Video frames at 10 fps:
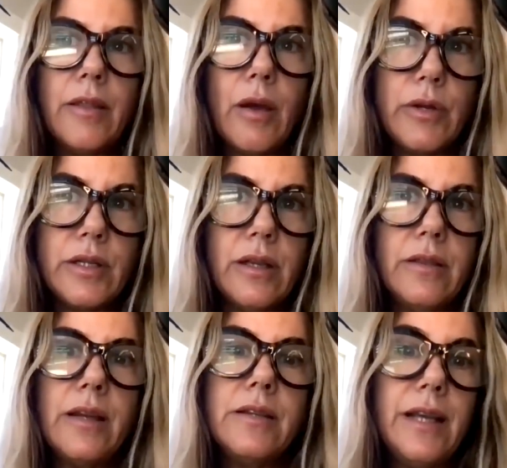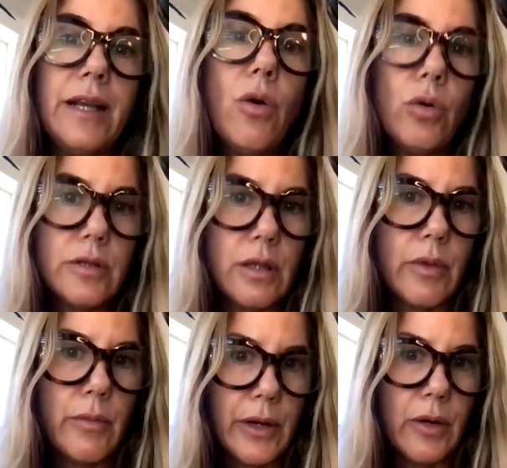that we did that did hold some
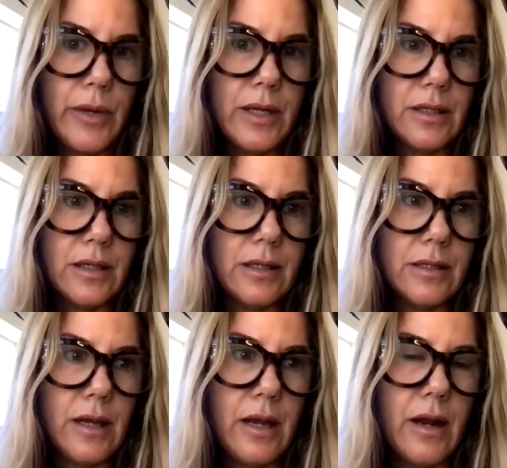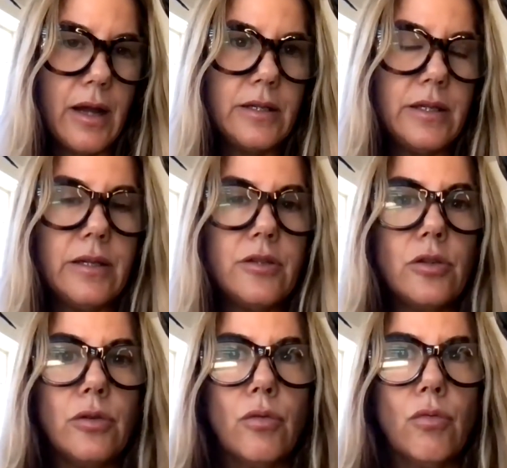of the bigger pieces. And I did
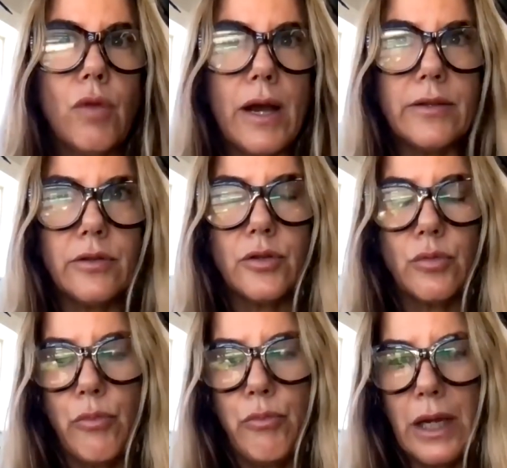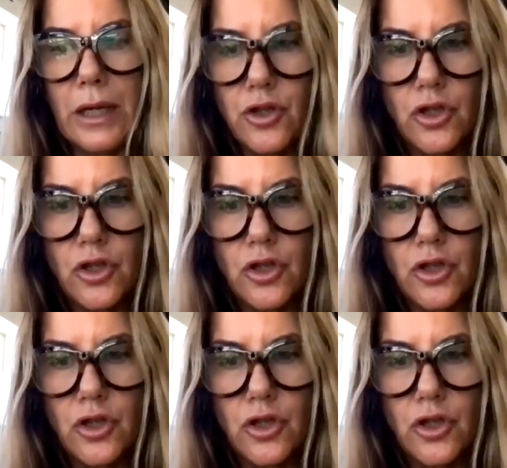do risers with big